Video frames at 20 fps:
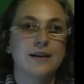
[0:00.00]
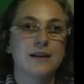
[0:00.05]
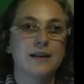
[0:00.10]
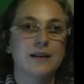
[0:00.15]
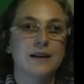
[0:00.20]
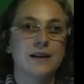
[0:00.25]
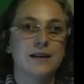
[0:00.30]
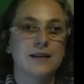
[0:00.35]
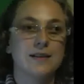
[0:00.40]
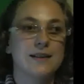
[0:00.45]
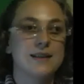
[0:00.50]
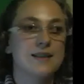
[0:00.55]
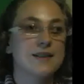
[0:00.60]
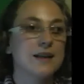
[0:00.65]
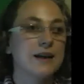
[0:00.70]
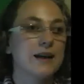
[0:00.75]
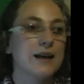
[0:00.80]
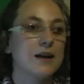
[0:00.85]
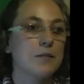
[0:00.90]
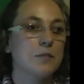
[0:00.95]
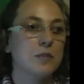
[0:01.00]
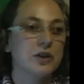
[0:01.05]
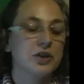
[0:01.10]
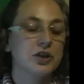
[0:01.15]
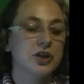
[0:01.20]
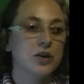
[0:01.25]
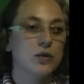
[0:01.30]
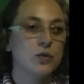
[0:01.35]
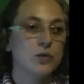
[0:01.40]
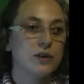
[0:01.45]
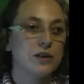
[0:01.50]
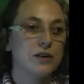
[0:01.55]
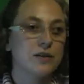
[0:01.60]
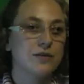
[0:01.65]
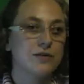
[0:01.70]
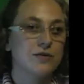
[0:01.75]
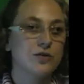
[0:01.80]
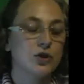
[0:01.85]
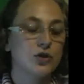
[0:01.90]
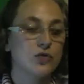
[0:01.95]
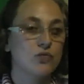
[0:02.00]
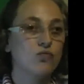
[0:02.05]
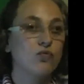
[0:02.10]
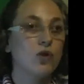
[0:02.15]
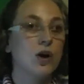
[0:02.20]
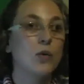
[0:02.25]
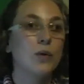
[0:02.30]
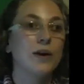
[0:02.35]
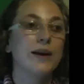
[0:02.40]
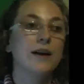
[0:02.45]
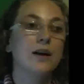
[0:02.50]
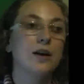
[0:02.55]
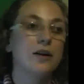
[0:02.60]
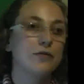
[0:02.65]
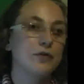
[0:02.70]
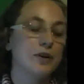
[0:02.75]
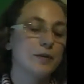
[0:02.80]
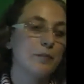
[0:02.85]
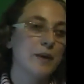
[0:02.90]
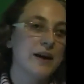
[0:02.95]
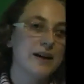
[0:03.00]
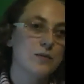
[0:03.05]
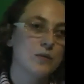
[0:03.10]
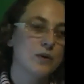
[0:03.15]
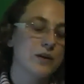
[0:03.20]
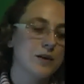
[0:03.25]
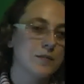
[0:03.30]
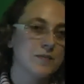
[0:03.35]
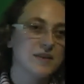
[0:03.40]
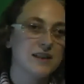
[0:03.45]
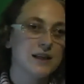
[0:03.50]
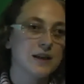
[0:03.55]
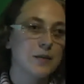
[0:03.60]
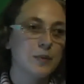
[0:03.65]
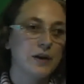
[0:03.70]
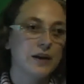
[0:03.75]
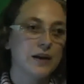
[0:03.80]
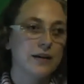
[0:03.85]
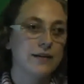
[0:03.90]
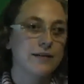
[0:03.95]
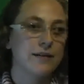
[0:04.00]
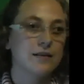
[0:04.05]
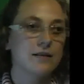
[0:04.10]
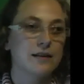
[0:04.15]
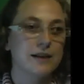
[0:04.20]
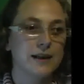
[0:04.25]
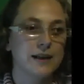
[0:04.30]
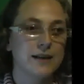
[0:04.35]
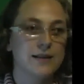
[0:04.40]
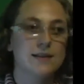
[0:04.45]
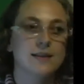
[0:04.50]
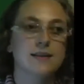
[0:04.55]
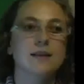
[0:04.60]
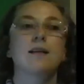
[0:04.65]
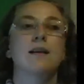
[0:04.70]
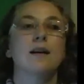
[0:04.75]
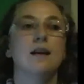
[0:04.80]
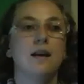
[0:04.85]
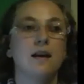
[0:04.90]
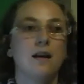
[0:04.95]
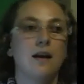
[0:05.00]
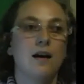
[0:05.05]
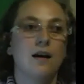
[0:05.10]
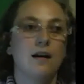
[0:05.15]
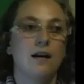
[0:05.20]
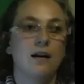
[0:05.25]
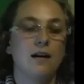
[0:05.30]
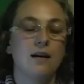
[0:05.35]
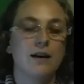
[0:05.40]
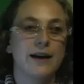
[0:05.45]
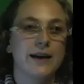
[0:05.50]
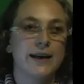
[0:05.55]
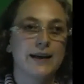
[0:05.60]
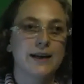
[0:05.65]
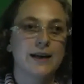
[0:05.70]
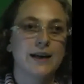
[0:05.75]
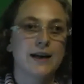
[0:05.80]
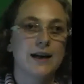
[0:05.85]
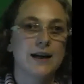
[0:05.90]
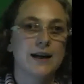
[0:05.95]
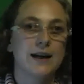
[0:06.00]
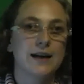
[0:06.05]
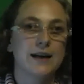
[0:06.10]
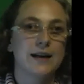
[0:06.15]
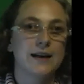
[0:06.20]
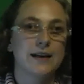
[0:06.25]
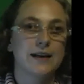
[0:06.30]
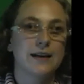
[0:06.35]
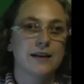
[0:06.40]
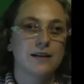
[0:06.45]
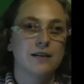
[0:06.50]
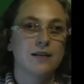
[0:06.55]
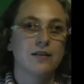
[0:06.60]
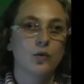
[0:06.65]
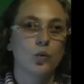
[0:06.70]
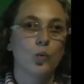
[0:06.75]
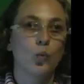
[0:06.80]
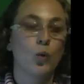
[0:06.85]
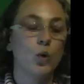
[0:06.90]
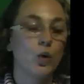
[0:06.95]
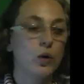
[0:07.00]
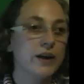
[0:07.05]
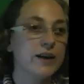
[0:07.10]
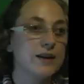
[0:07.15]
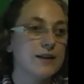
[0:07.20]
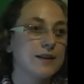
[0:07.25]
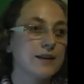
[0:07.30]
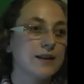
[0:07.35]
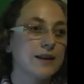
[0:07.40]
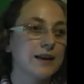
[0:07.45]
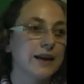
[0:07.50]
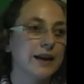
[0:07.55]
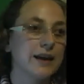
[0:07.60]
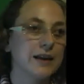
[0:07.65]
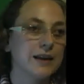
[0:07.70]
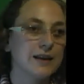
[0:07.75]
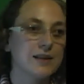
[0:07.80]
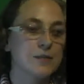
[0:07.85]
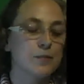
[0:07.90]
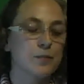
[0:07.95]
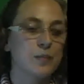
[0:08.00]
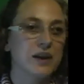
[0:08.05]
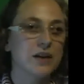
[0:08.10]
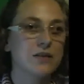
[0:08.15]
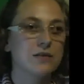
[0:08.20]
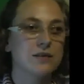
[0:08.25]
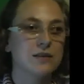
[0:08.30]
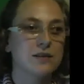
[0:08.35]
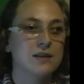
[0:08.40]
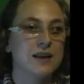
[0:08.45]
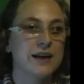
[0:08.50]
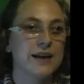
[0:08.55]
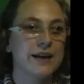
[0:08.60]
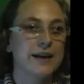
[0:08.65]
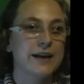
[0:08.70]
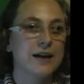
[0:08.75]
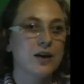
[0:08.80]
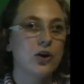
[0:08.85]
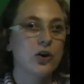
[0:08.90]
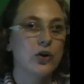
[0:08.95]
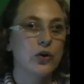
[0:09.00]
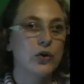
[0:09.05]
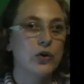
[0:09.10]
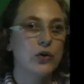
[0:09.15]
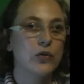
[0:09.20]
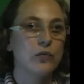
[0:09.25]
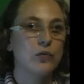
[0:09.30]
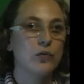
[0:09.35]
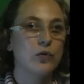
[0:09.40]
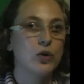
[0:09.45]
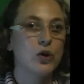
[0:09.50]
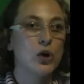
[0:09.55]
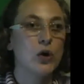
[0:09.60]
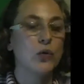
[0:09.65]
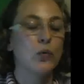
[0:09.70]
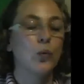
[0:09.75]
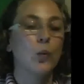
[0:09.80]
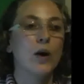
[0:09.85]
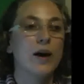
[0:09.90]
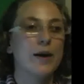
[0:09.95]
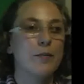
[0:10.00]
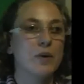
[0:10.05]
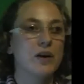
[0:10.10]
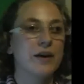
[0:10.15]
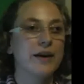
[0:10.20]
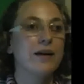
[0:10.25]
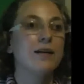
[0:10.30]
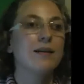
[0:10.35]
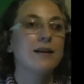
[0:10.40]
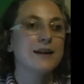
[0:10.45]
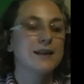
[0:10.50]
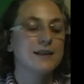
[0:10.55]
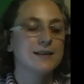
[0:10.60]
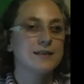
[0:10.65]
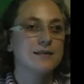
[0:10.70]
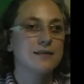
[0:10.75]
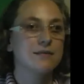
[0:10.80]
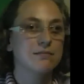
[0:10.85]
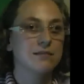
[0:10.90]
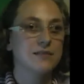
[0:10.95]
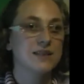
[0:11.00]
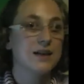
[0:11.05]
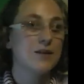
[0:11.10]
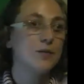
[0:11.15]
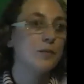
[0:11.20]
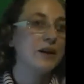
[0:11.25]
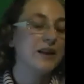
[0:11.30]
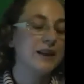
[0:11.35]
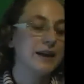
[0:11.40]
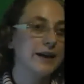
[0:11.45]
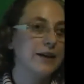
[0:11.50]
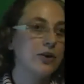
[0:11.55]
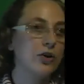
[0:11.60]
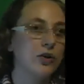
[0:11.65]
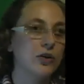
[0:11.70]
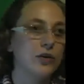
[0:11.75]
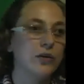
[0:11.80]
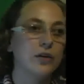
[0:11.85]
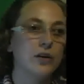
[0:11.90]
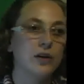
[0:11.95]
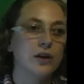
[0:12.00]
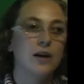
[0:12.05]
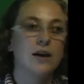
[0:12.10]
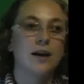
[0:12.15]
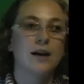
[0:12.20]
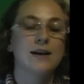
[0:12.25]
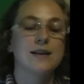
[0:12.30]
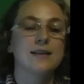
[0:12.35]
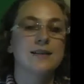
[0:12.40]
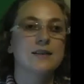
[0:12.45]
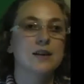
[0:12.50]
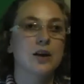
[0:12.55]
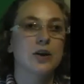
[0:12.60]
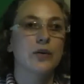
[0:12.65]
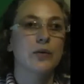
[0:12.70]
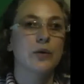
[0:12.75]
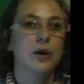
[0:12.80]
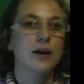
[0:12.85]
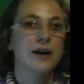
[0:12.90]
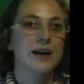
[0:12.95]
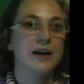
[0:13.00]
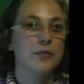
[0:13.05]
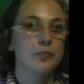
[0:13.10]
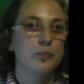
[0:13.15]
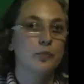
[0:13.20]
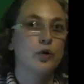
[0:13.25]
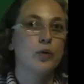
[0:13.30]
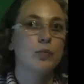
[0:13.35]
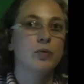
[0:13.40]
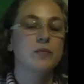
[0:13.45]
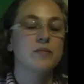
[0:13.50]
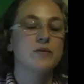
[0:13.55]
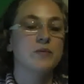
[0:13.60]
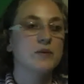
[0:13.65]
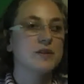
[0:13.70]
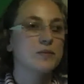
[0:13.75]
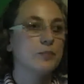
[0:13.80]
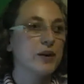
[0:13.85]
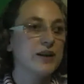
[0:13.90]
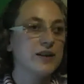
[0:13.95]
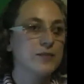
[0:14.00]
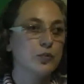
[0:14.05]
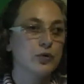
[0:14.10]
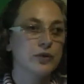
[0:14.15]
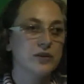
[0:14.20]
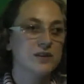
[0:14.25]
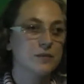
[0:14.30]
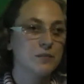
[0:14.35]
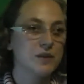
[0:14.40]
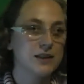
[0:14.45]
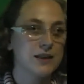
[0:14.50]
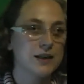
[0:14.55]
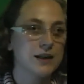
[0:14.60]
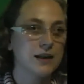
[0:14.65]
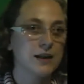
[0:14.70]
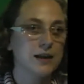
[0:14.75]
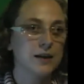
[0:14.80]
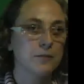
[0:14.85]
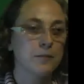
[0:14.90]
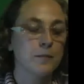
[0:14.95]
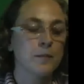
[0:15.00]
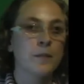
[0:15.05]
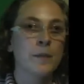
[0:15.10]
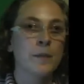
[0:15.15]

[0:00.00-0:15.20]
can dislocate my shoulders just rolling over in bed when I'm sleeping at night. I can walk into things because they are not where my eyes tell me they are, and so I have problems with space proximity.